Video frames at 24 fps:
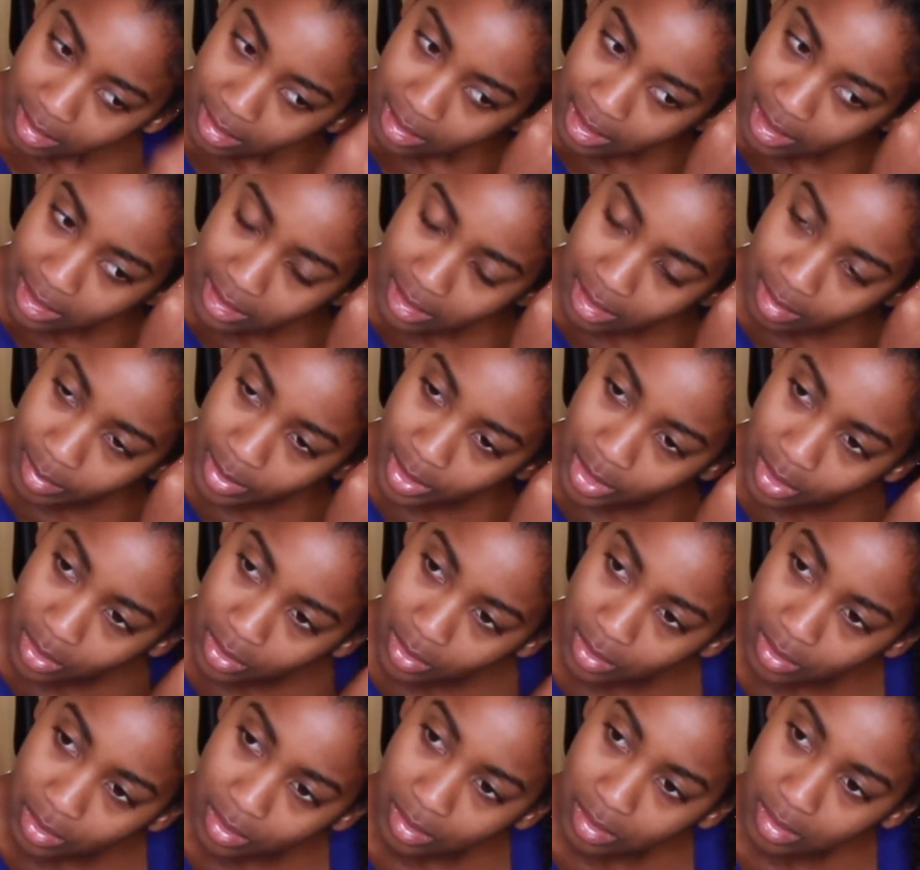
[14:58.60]
That's gonna be
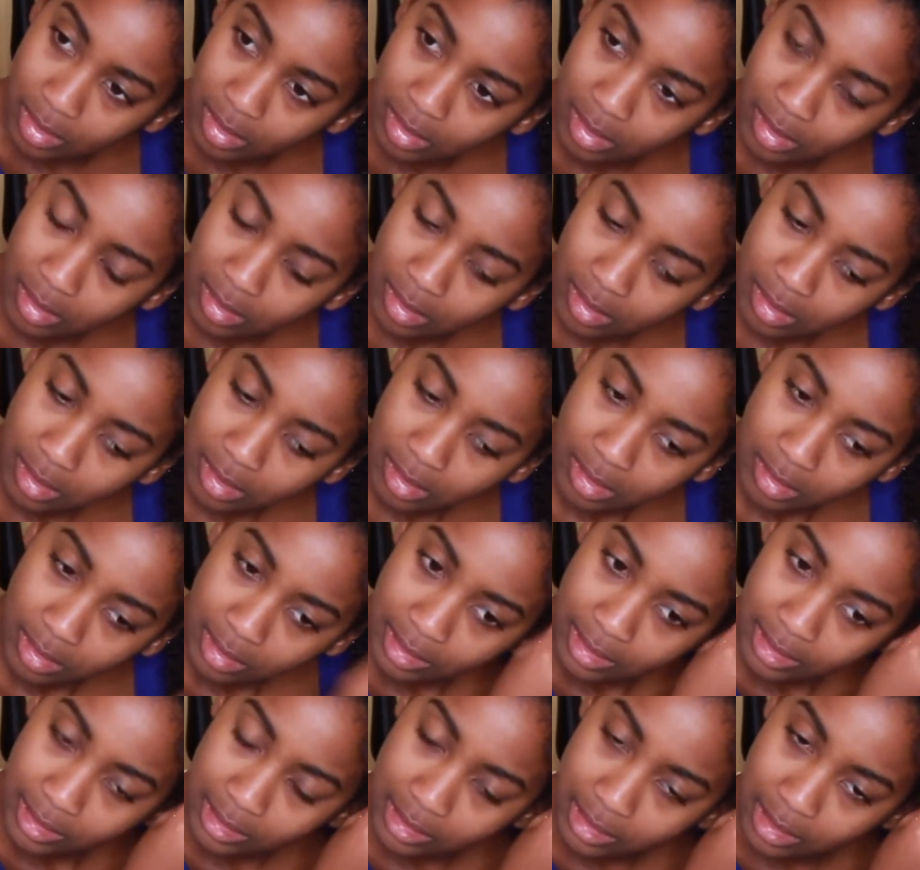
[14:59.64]
cool.
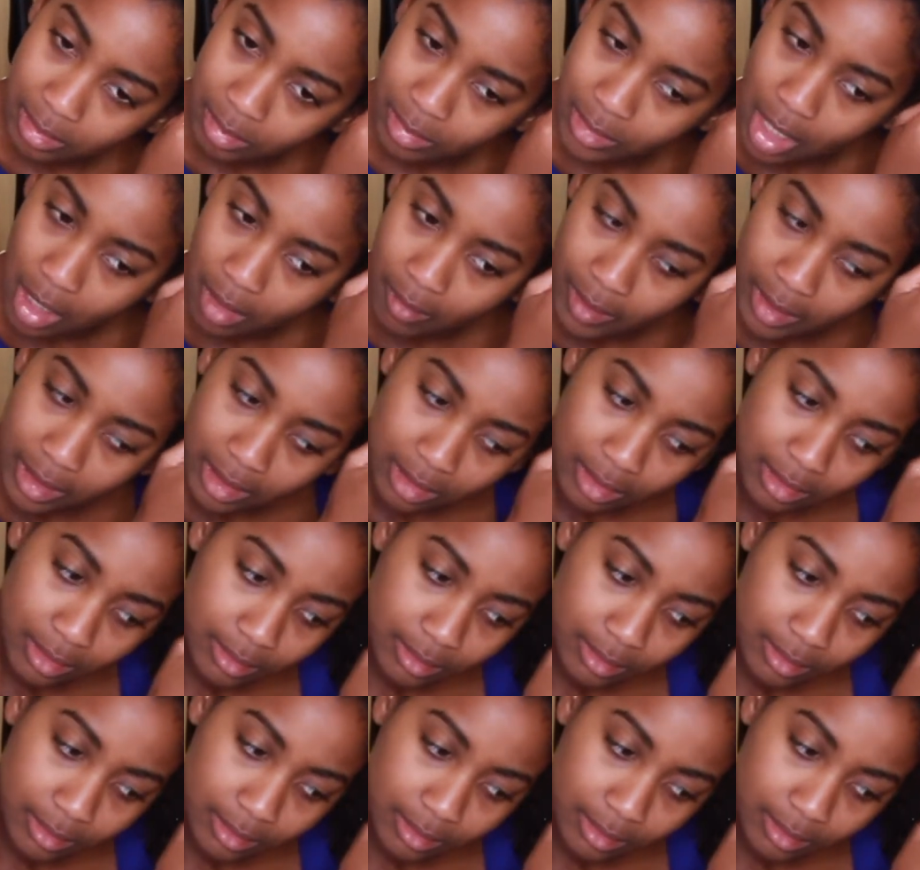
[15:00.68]
Let's keep going.